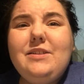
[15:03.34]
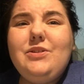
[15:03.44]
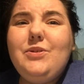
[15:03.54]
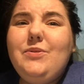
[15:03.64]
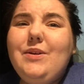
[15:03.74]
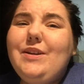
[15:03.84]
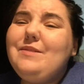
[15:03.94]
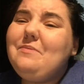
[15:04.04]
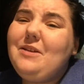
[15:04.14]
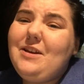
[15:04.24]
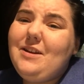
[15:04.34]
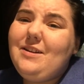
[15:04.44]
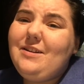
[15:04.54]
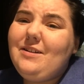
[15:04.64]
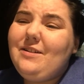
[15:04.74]
to
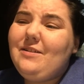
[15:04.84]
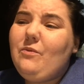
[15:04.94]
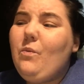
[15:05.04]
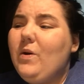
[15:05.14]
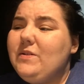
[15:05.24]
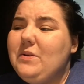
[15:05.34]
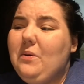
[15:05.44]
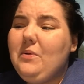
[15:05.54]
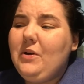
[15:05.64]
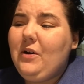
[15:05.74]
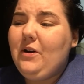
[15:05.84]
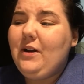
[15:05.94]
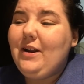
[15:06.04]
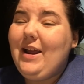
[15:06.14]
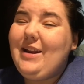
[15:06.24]
explain what's going
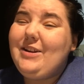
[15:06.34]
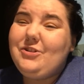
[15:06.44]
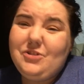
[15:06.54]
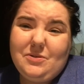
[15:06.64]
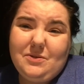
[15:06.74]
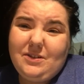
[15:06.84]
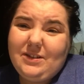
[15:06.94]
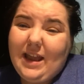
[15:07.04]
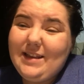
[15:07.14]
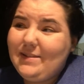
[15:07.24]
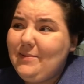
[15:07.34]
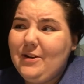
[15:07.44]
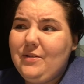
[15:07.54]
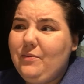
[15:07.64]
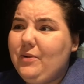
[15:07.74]
on, and it just takes me
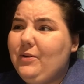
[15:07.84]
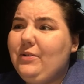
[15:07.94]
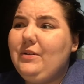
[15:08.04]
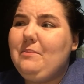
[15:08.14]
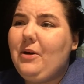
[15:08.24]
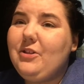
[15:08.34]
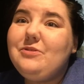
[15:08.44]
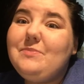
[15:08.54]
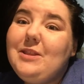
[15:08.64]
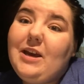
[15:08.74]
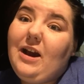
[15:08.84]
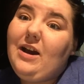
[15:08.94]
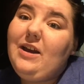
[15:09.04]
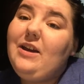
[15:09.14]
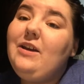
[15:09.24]
out of the world and it bothers me. Like
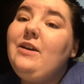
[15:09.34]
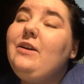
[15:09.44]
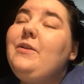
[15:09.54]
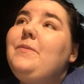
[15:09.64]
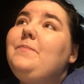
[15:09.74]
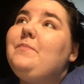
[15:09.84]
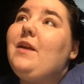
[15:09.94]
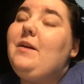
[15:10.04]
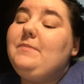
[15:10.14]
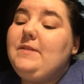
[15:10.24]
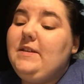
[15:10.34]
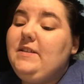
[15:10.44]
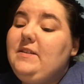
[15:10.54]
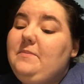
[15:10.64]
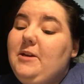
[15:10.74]
I am
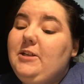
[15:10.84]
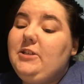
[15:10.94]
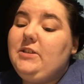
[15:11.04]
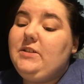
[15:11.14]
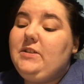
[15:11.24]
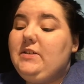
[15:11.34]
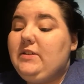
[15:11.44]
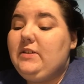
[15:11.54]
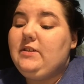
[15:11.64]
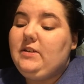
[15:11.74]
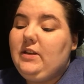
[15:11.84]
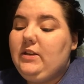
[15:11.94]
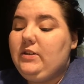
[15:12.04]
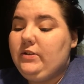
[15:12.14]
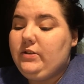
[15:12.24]
60 pages
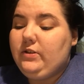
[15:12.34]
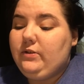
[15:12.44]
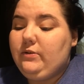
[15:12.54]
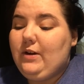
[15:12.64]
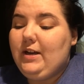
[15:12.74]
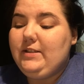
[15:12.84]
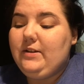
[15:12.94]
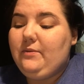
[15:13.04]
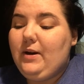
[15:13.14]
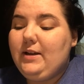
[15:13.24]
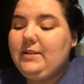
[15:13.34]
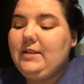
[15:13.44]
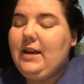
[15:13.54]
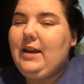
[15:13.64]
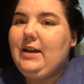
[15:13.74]
into Exit West,
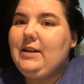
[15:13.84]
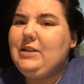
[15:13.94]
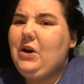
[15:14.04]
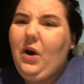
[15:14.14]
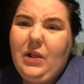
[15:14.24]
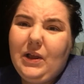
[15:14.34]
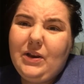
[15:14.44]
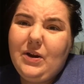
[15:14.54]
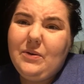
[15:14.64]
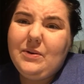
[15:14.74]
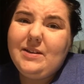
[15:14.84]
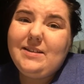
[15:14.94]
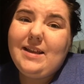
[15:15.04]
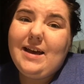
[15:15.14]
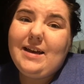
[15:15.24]
and all I know is
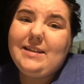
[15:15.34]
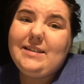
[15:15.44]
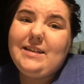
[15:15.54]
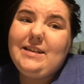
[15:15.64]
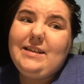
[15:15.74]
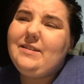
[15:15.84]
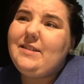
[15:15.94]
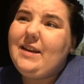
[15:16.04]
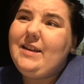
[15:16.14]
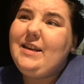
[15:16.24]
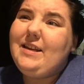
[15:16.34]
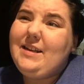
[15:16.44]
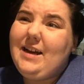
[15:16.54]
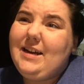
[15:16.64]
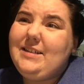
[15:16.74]
that Saeed and
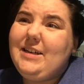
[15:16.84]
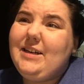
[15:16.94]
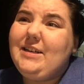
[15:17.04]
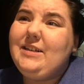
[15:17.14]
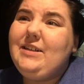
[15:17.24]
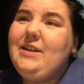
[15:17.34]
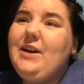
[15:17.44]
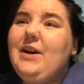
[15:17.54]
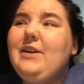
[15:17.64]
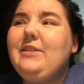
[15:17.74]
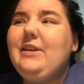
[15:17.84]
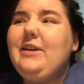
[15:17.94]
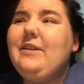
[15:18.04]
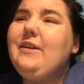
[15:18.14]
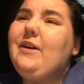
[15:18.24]
Nadia are
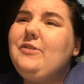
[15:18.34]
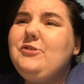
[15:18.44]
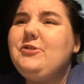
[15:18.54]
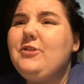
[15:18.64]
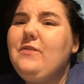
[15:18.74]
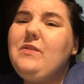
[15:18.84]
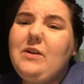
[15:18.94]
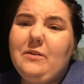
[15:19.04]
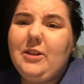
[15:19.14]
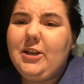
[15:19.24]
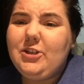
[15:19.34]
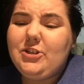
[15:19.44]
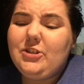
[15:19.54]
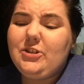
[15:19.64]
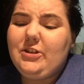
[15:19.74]
like unsure of their
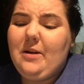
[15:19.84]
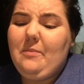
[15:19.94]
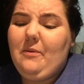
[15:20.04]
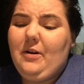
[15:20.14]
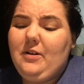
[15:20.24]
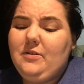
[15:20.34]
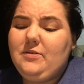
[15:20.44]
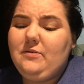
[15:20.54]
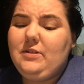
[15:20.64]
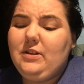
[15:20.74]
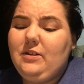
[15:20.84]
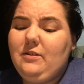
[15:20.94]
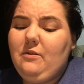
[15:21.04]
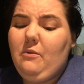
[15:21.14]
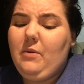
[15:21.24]
relationship while also
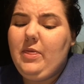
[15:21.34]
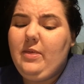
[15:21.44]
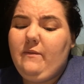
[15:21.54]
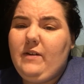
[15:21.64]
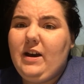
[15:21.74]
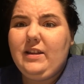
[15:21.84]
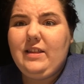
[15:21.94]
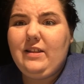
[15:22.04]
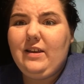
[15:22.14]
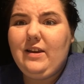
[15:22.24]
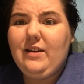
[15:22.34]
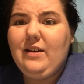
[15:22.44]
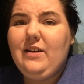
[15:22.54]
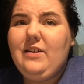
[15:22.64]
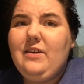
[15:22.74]
dealing with the fact that like
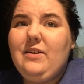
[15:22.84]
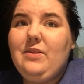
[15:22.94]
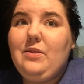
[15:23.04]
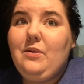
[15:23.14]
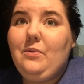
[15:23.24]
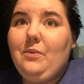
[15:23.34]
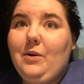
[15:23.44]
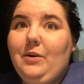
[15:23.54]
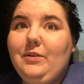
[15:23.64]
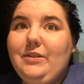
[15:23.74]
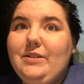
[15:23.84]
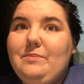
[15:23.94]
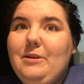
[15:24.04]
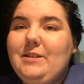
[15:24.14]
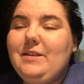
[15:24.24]
their world is
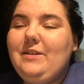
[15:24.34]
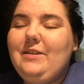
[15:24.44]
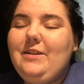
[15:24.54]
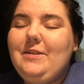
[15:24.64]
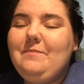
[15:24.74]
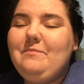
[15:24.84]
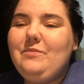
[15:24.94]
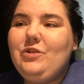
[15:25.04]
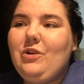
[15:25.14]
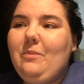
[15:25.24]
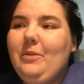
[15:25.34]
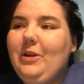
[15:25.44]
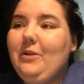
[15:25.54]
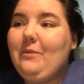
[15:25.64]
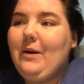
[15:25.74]
basically
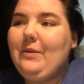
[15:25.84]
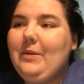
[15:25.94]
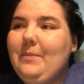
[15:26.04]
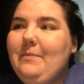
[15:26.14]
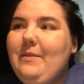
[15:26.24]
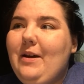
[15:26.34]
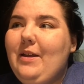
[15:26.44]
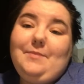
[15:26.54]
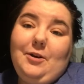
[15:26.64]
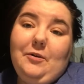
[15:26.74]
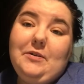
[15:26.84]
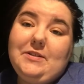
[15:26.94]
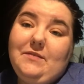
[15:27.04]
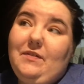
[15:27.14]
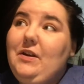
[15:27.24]
crumbling around them, and my goal is
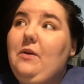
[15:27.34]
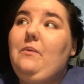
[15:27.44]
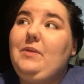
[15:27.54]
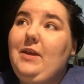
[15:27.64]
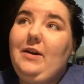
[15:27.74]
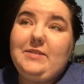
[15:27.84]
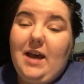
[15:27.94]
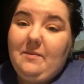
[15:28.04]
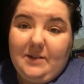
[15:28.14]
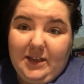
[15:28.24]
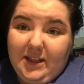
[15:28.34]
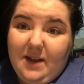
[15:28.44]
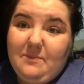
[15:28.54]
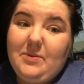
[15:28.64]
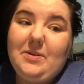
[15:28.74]
to figure out what the hell's happening in
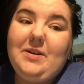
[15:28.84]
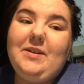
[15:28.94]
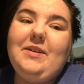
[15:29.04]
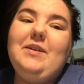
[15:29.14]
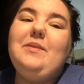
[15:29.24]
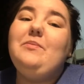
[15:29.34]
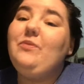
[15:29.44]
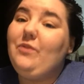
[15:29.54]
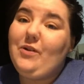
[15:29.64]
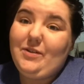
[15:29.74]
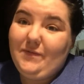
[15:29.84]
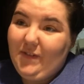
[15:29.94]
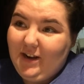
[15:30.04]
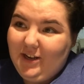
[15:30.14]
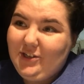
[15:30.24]
that book before it's
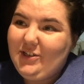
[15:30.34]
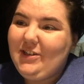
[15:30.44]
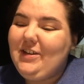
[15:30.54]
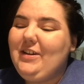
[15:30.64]
finished.